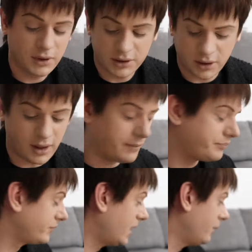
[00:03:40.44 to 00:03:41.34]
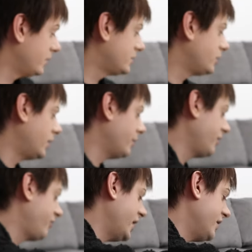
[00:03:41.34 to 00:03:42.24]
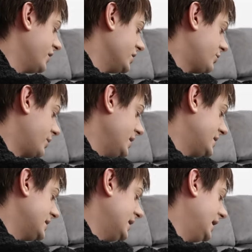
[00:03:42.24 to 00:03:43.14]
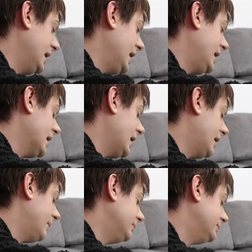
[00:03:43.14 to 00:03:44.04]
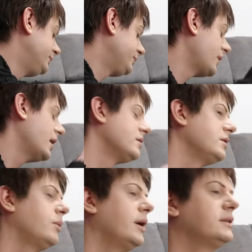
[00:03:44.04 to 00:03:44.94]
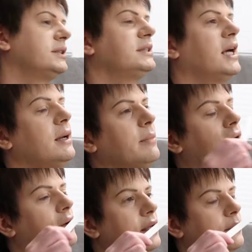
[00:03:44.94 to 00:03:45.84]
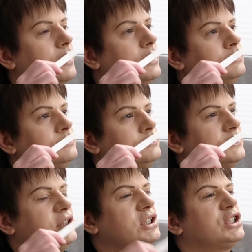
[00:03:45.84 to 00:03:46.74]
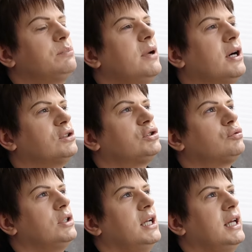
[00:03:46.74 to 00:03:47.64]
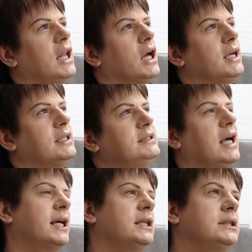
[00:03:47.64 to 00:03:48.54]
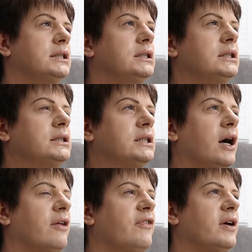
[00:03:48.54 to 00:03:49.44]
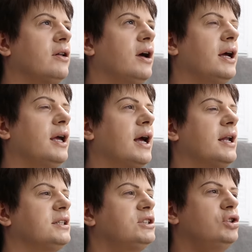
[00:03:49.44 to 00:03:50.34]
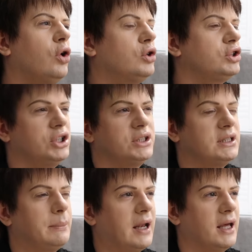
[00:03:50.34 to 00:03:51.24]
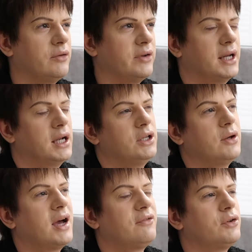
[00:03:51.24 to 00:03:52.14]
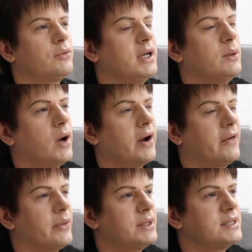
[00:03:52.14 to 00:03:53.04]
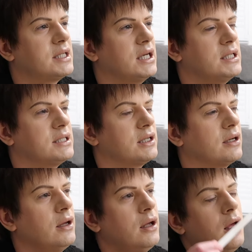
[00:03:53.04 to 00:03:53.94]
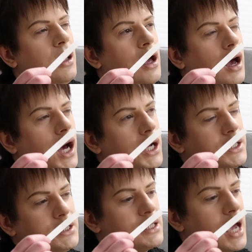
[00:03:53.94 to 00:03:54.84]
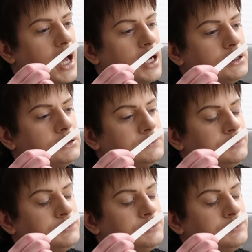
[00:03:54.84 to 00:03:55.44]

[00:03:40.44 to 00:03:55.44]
So yeah, that one's one of my favorites recently. Don't know what else to say about it, but just smells really like decadent, I feel like, and it's not just a plain vanilla. You have to really wear it on the skin to understand